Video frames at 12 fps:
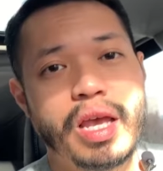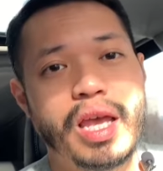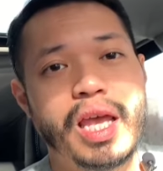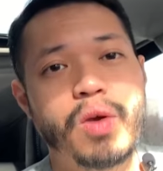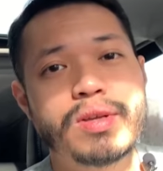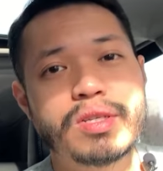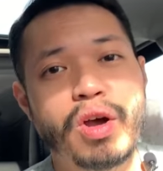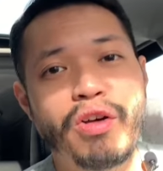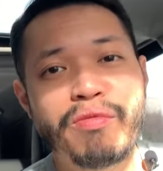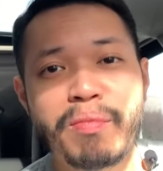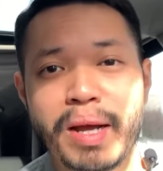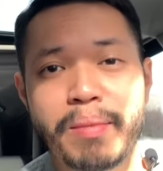It was off
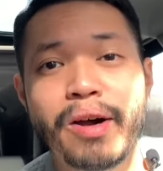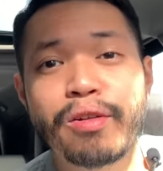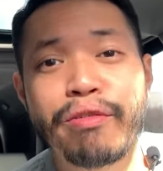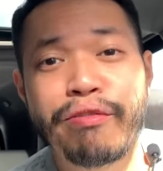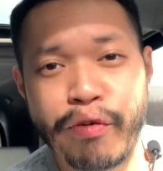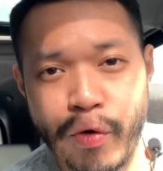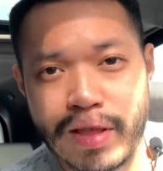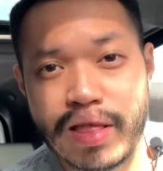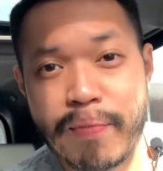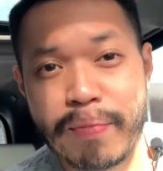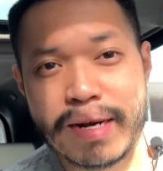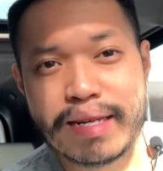by about
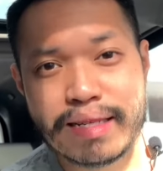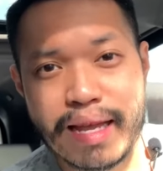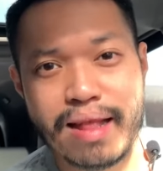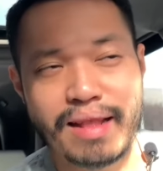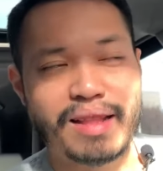40%.